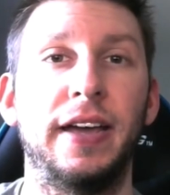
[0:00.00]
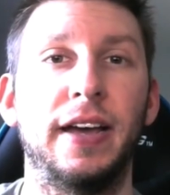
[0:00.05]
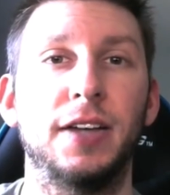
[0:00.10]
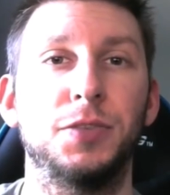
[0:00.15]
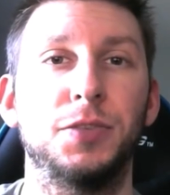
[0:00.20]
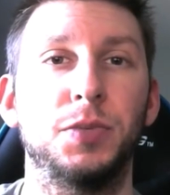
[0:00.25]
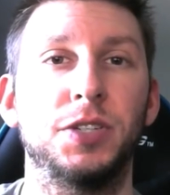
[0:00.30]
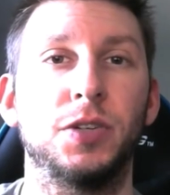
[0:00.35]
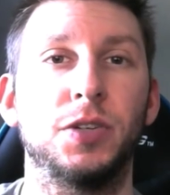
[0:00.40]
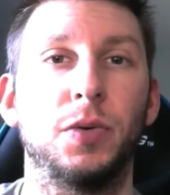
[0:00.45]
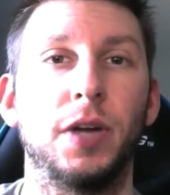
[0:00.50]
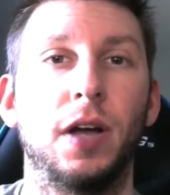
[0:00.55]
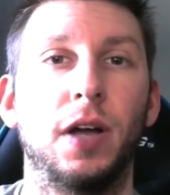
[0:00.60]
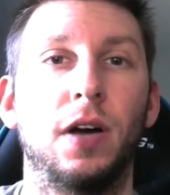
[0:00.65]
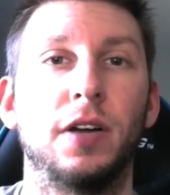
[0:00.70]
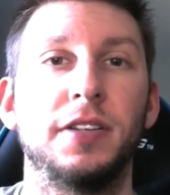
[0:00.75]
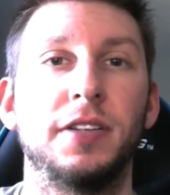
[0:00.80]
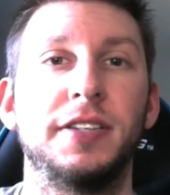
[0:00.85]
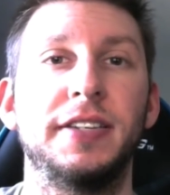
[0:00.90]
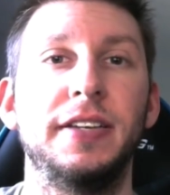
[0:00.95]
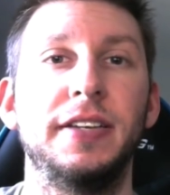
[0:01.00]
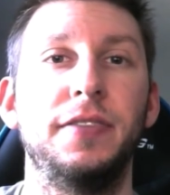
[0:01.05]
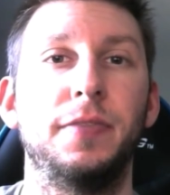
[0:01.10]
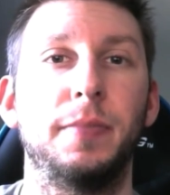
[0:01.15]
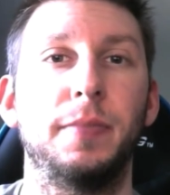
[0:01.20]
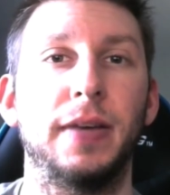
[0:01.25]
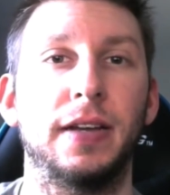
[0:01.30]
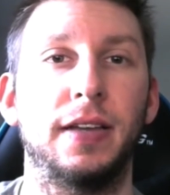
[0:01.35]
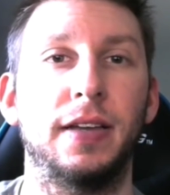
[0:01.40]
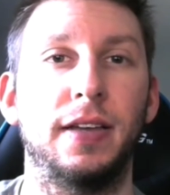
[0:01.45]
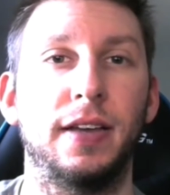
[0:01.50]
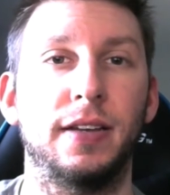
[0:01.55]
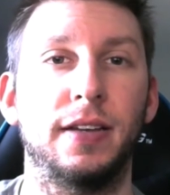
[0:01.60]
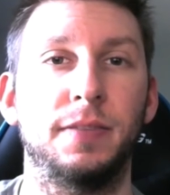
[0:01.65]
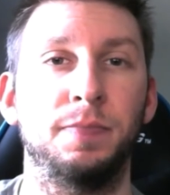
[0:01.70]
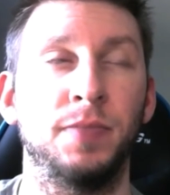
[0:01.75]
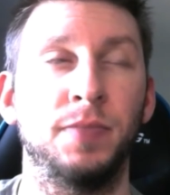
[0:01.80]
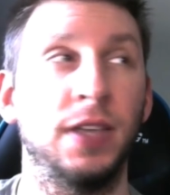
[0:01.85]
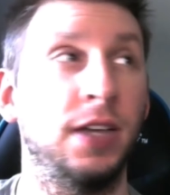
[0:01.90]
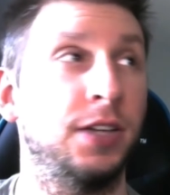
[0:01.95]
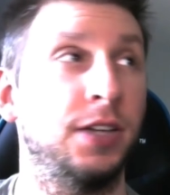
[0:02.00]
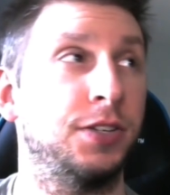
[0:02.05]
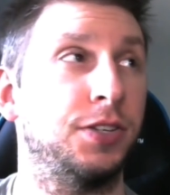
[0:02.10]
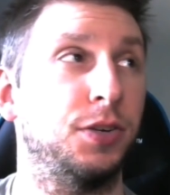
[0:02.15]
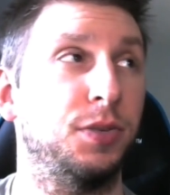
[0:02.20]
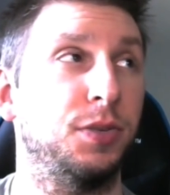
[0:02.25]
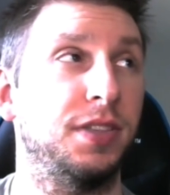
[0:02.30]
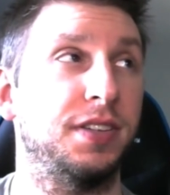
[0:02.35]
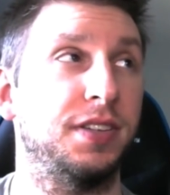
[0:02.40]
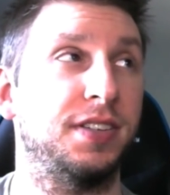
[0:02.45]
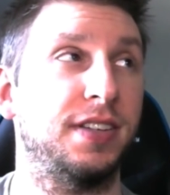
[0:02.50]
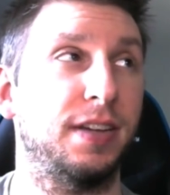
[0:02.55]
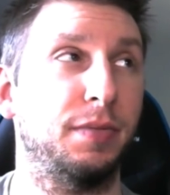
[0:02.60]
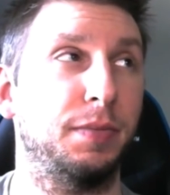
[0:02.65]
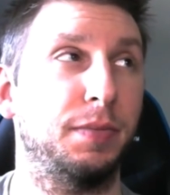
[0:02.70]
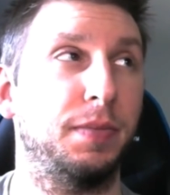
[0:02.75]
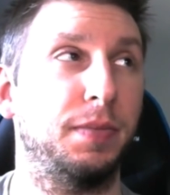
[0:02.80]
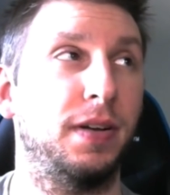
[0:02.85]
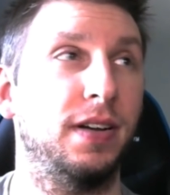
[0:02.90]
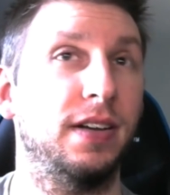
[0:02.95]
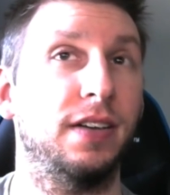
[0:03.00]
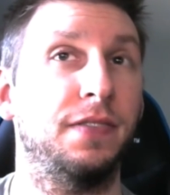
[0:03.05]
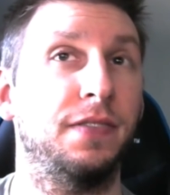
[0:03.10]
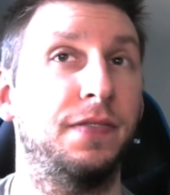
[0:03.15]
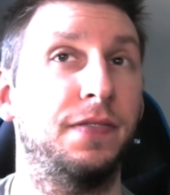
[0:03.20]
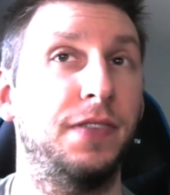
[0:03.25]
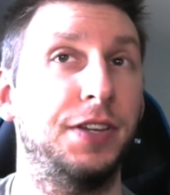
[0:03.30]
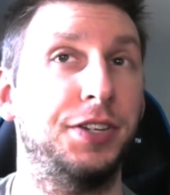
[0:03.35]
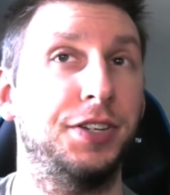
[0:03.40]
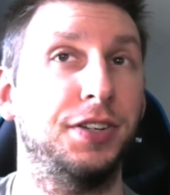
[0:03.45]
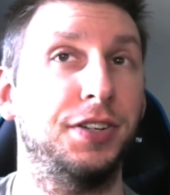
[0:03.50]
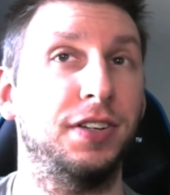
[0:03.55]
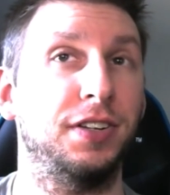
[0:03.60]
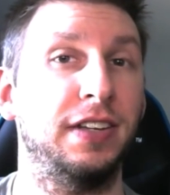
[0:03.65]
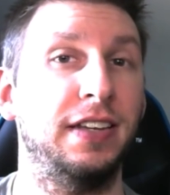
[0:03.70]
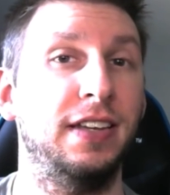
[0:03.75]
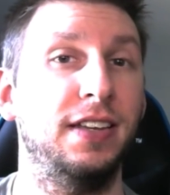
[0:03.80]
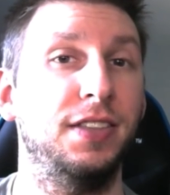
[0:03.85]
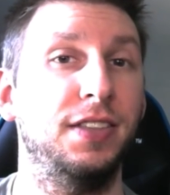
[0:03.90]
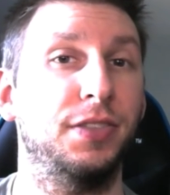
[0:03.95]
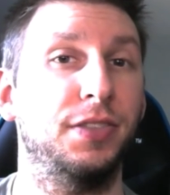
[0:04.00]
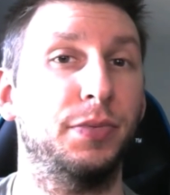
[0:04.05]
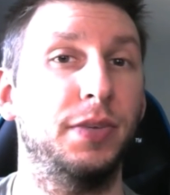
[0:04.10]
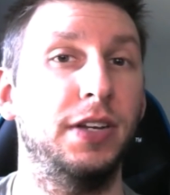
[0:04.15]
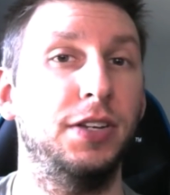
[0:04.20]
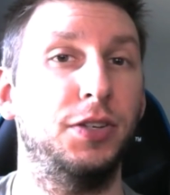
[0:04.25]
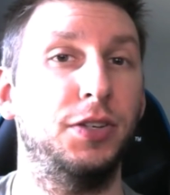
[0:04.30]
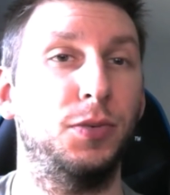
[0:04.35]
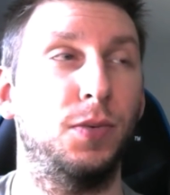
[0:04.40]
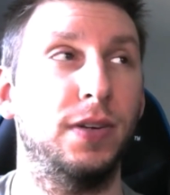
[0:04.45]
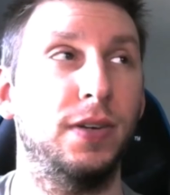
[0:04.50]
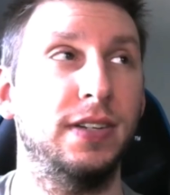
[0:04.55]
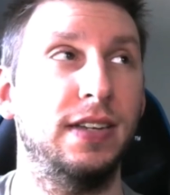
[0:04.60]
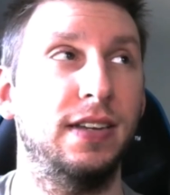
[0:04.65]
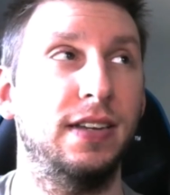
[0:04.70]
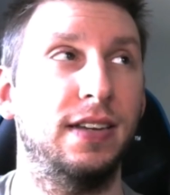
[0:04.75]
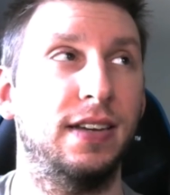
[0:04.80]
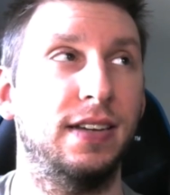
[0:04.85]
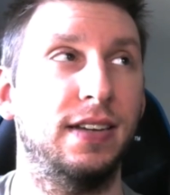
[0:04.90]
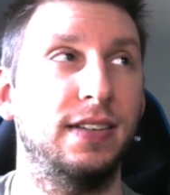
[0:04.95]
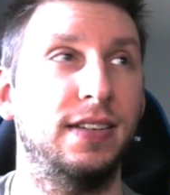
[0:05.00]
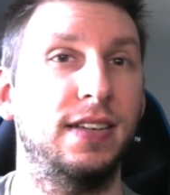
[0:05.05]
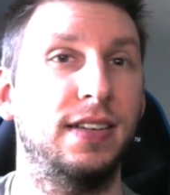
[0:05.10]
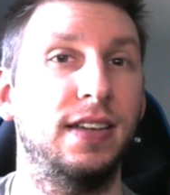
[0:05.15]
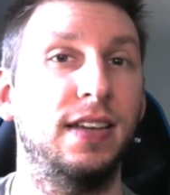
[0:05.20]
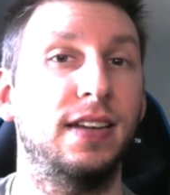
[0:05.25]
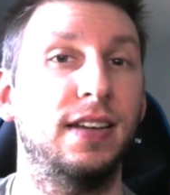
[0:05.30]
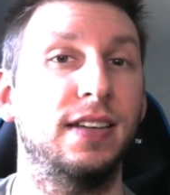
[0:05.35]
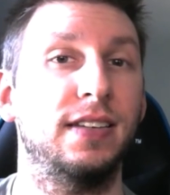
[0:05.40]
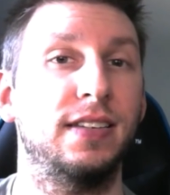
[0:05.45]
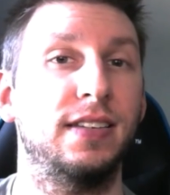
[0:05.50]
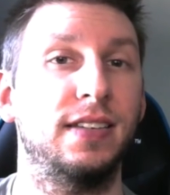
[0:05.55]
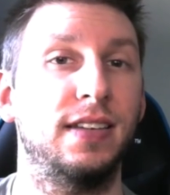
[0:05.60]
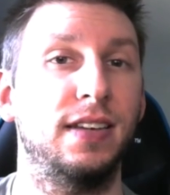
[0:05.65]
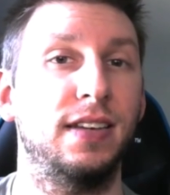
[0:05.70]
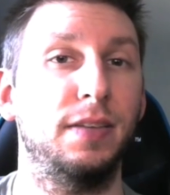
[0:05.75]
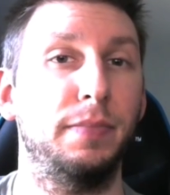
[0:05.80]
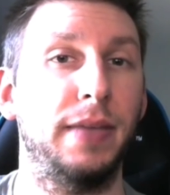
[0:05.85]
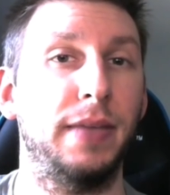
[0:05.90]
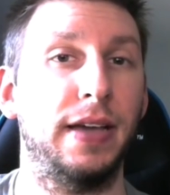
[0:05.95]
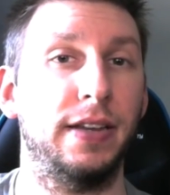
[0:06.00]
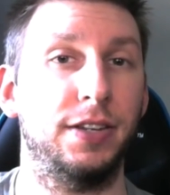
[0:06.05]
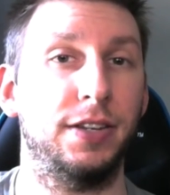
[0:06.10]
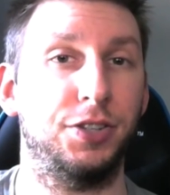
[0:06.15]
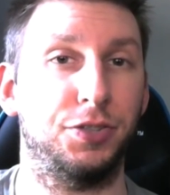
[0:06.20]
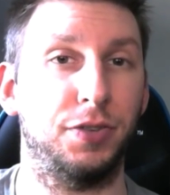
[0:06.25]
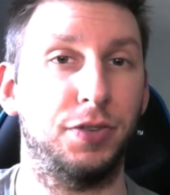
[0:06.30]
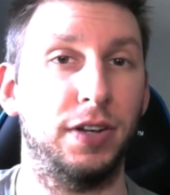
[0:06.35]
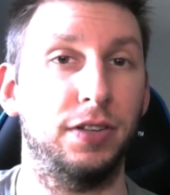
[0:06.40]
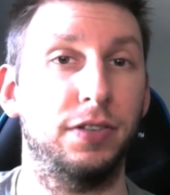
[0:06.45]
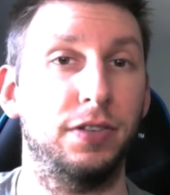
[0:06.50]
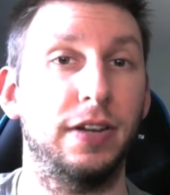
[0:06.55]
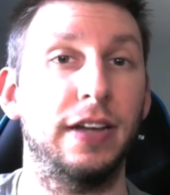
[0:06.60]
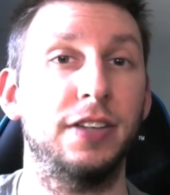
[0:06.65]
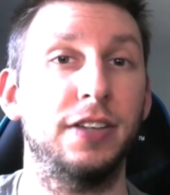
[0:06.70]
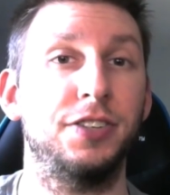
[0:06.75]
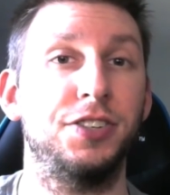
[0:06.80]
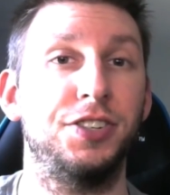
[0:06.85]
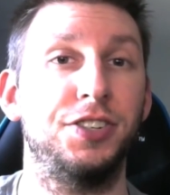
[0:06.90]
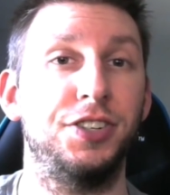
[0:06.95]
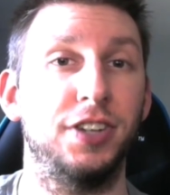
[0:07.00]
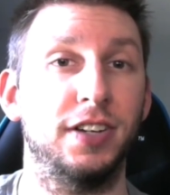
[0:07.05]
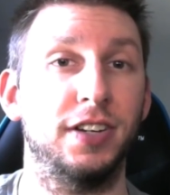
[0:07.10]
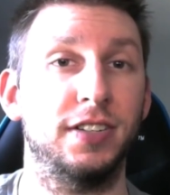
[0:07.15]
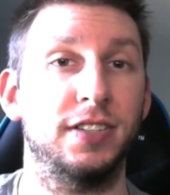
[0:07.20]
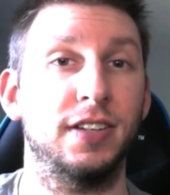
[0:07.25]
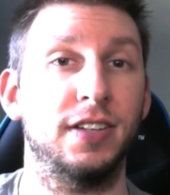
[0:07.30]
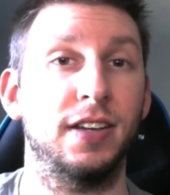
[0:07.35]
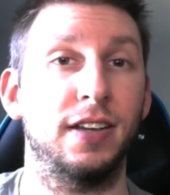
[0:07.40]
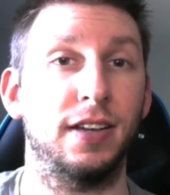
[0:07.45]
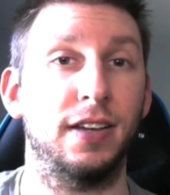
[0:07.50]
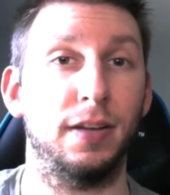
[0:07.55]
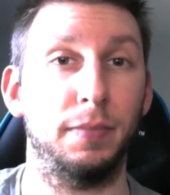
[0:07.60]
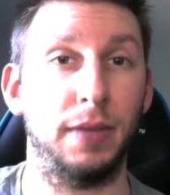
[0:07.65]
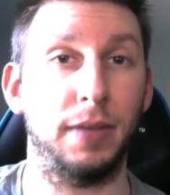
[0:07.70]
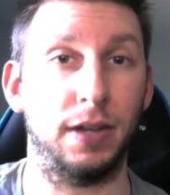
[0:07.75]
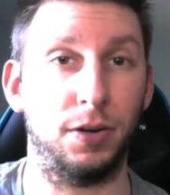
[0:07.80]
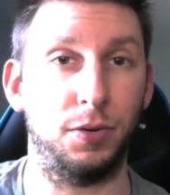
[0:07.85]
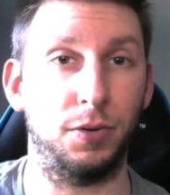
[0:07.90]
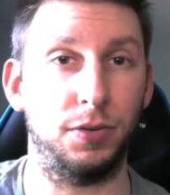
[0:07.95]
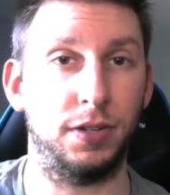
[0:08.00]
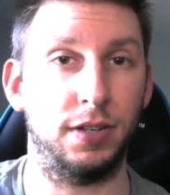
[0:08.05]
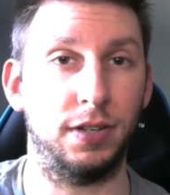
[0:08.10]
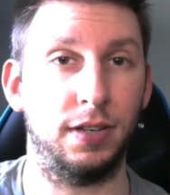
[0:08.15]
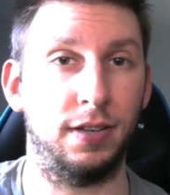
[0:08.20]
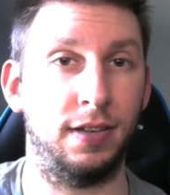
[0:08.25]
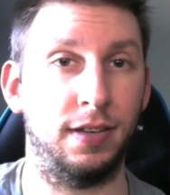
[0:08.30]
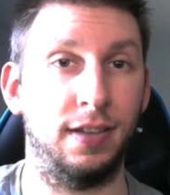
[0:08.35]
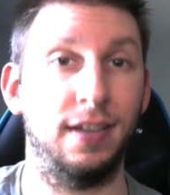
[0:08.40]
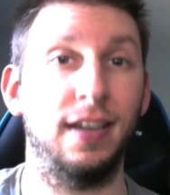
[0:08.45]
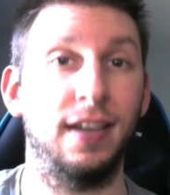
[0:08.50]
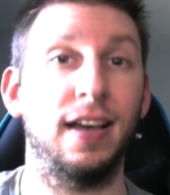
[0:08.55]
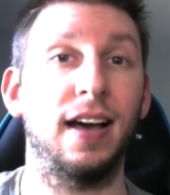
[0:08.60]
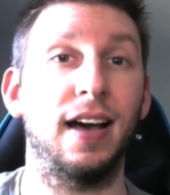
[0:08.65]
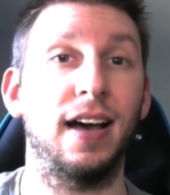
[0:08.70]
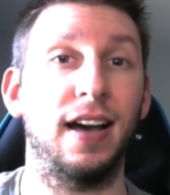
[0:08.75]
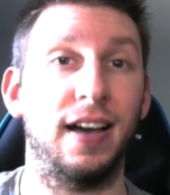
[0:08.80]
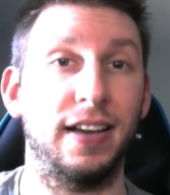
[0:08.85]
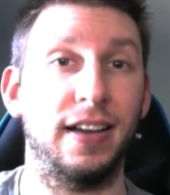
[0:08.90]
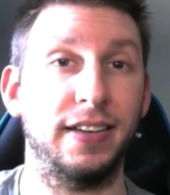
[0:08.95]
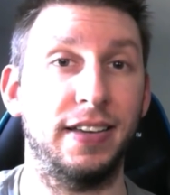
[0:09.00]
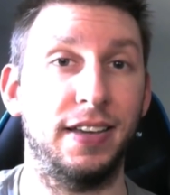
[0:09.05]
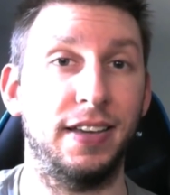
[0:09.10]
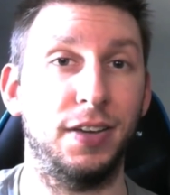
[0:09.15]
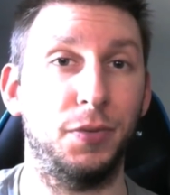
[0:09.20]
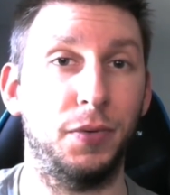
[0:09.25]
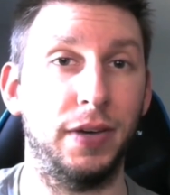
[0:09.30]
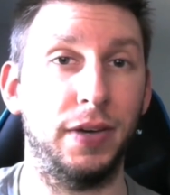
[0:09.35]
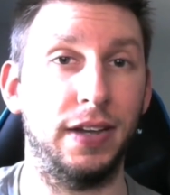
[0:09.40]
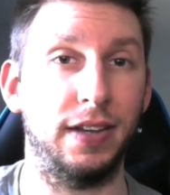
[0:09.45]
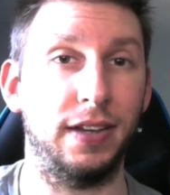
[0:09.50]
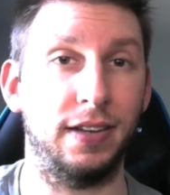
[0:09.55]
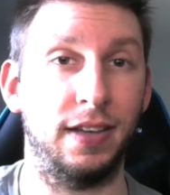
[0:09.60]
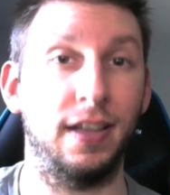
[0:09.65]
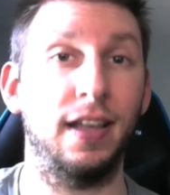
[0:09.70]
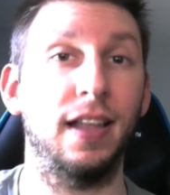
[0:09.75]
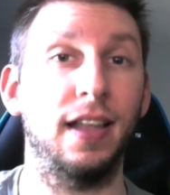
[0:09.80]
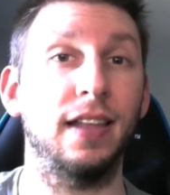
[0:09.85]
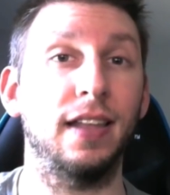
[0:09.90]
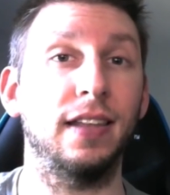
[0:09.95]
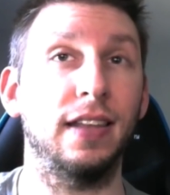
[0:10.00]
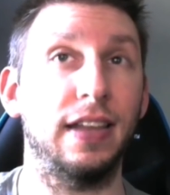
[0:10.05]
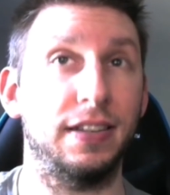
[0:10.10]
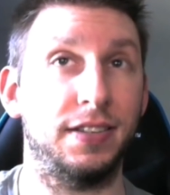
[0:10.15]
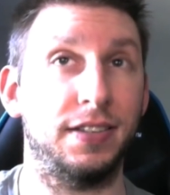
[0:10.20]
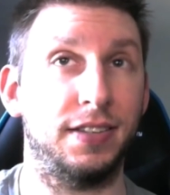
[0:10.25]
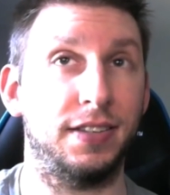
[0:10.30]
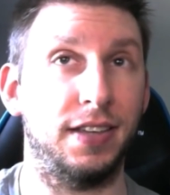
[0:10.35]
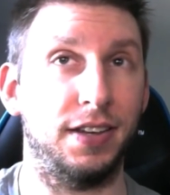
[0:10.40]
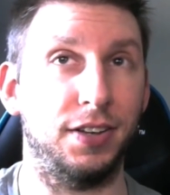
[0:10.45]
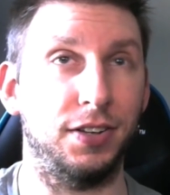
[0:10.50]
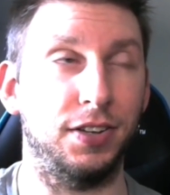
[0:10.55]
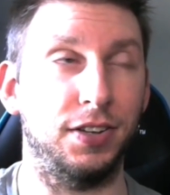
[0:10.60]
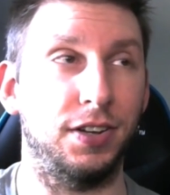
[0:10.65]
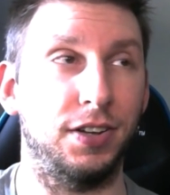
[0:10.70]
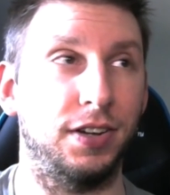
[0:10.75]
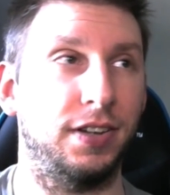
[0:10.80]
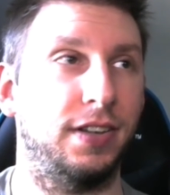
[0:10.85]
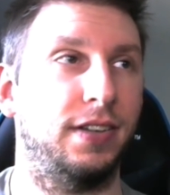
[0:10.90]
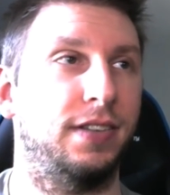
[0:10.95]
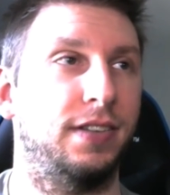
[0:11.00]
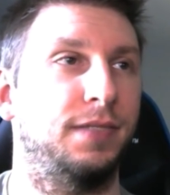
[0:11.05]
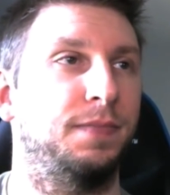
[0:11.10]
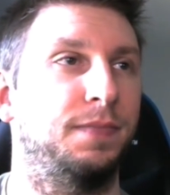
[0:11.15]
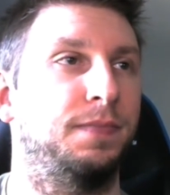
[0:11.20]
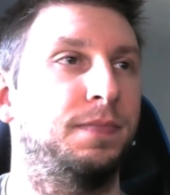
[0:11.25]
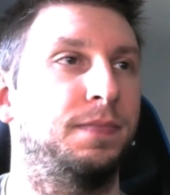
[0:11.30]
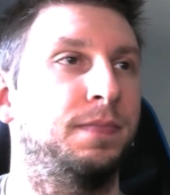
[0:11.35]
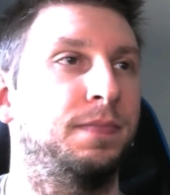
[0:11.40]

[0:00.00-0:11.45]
Hey guys, what's going on? Steven back again. So, the Cyberpunk official E3 2019 cinematic trailer has just come out. I can't wait. Let's take a look.